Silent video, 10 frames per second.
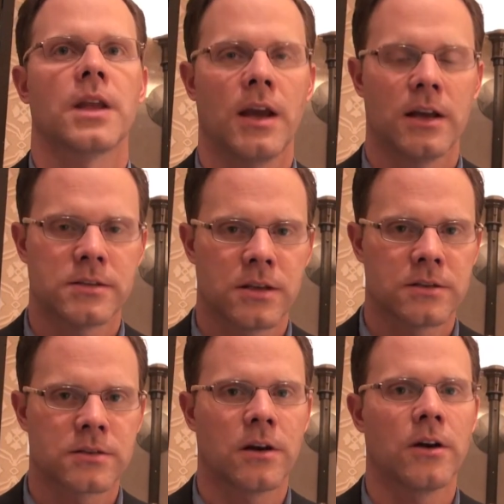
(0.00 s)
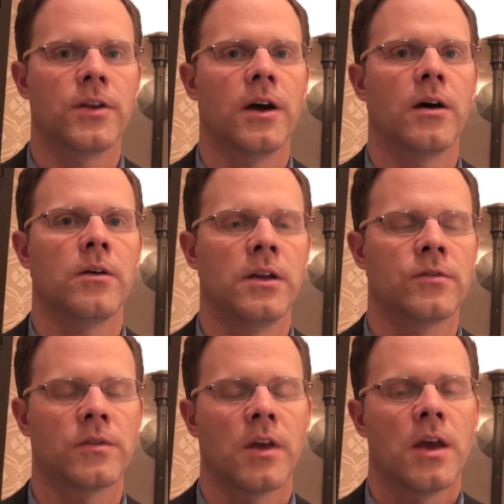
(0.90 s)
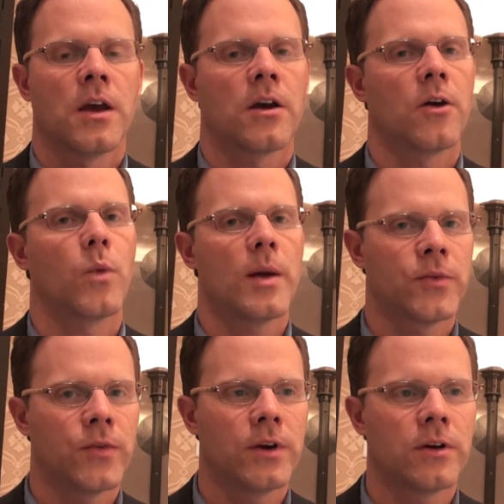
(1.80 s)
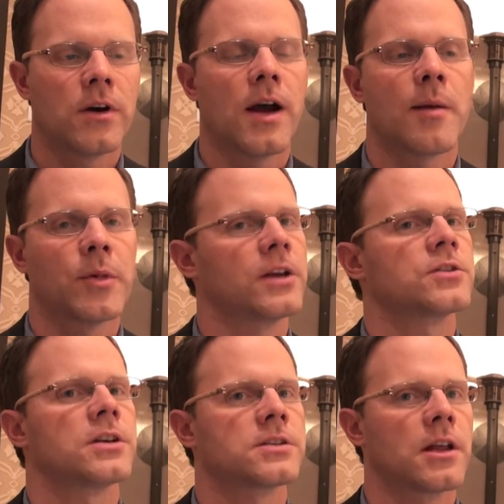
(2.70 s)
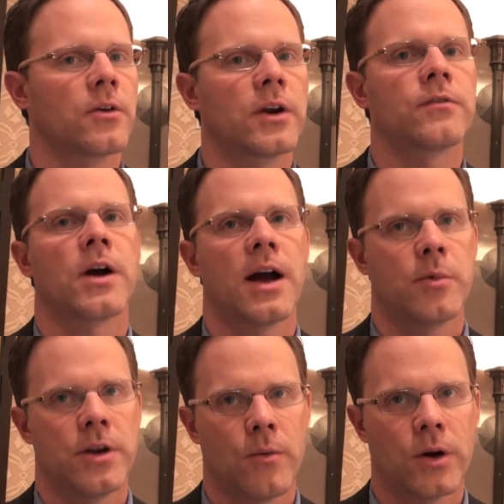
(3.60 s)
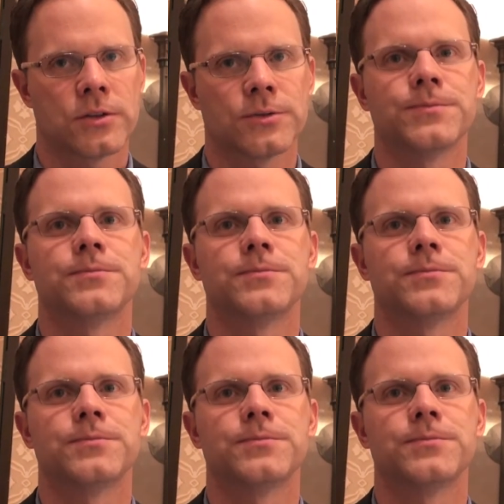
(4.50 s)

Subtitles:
Yes, it's called Websphere Application Accelerator for hybrid networks.